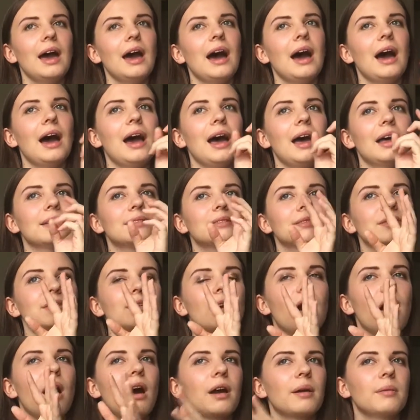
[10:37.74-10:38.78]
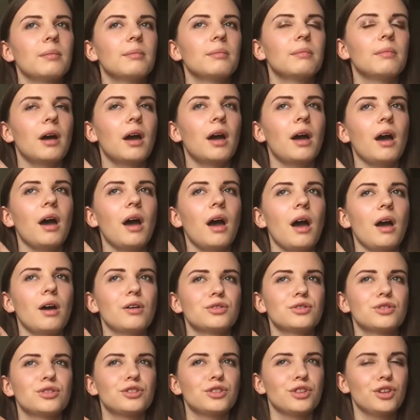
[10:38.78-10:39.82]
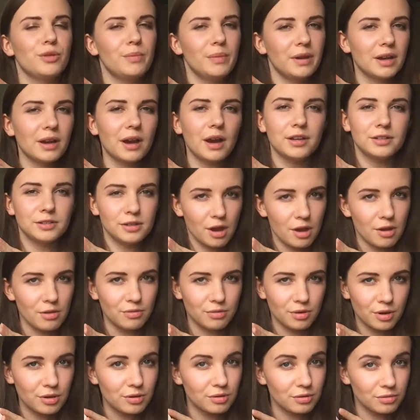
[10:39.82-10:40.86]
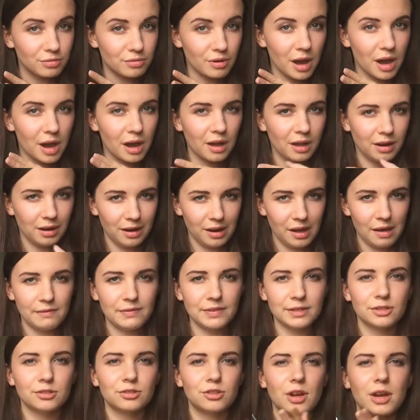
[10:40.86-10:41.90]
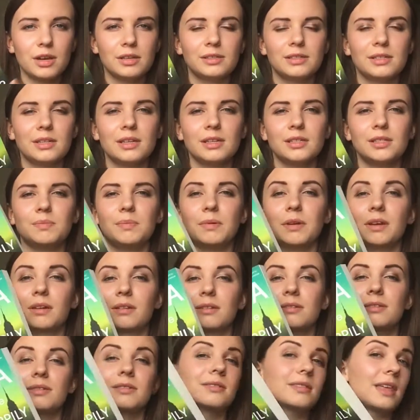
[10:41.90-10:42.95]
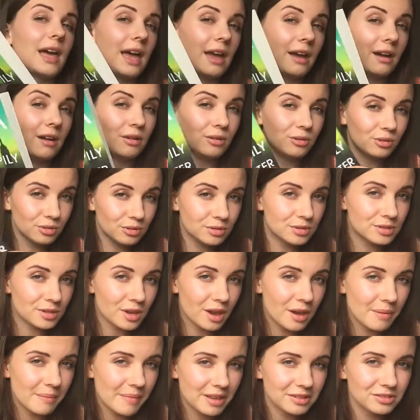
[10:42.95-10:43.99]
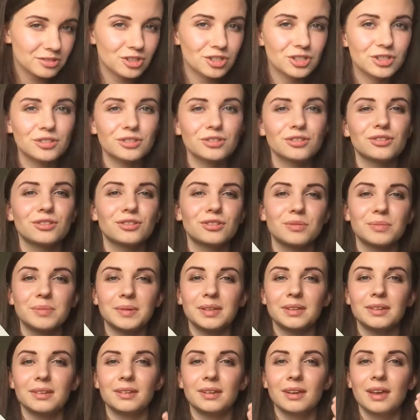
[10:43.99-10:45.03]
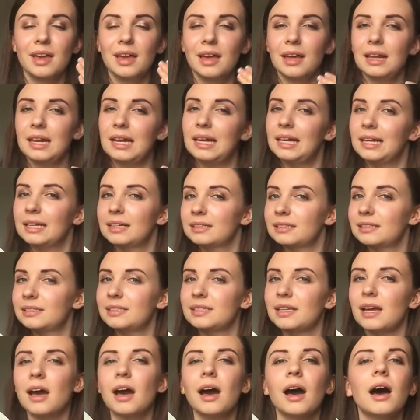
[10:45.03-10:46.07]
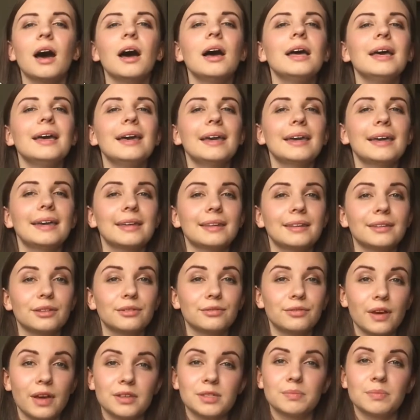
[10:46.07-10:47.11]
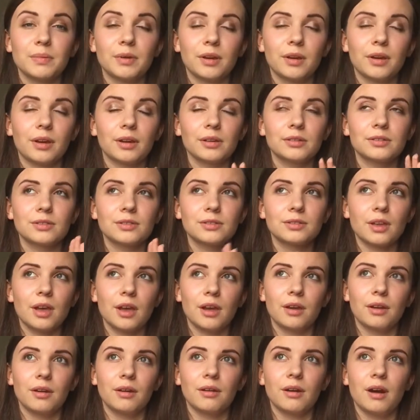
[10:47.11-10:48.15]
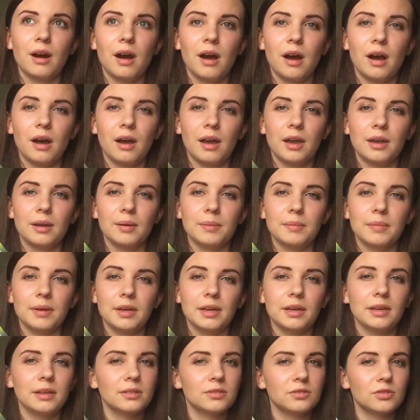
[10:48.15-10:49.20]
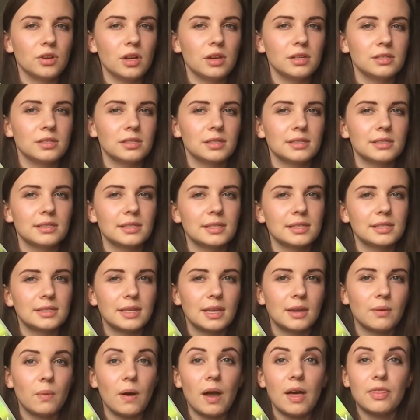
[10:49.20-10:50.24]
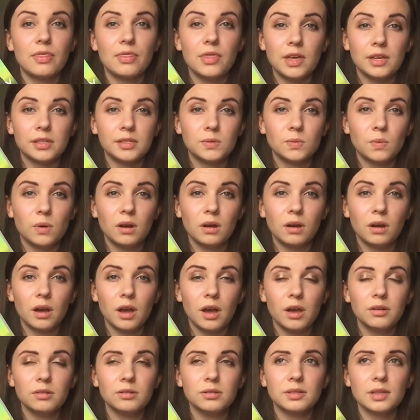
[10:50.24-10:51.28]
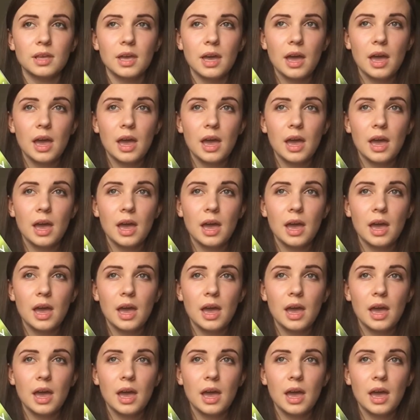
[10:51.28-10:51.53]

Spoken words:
and I'm assuming I know who her love interest is because they are also mentioned to be linked to her in the first book. So I'm interested to see where this one goes,